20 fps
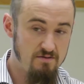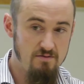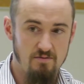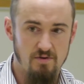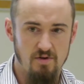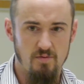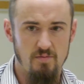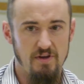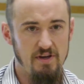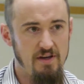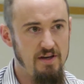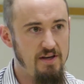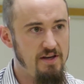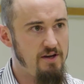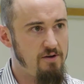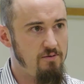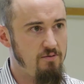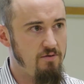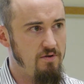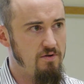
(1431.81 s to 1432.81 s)
it be
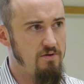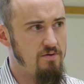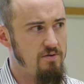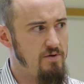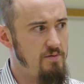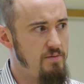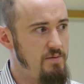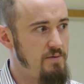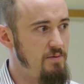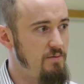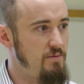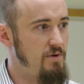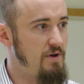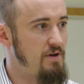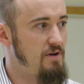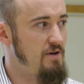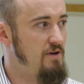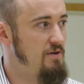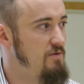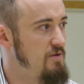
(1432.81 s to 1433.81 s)
equal or would it be
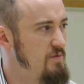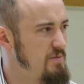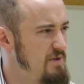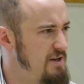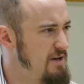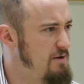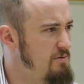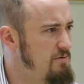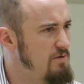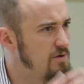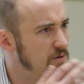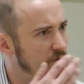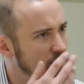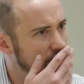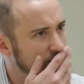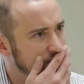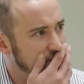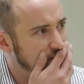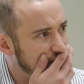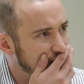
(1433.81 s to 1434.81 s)
like, would it be equal or
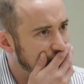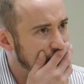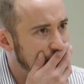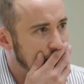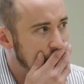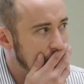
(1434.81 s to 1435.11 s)
would it be like,